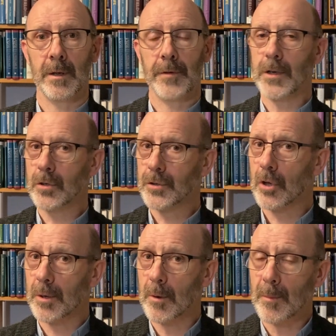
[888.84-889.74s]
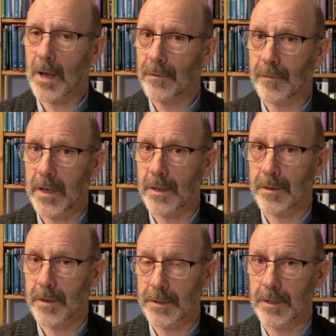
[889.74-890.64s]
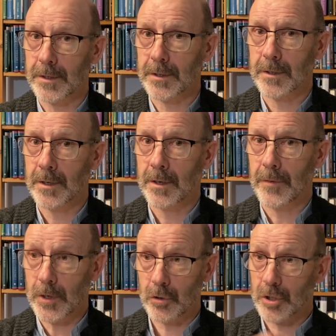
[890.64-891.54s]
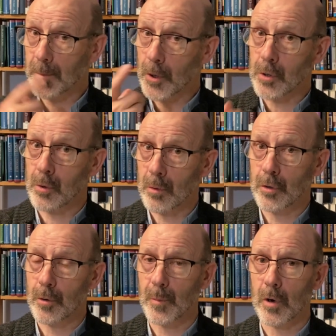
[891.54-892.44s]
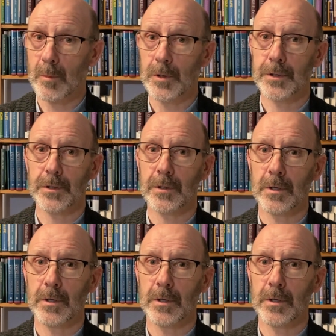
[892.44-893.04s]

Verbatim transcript: The issue is not about my faith, is it? The issue is about you and your promise.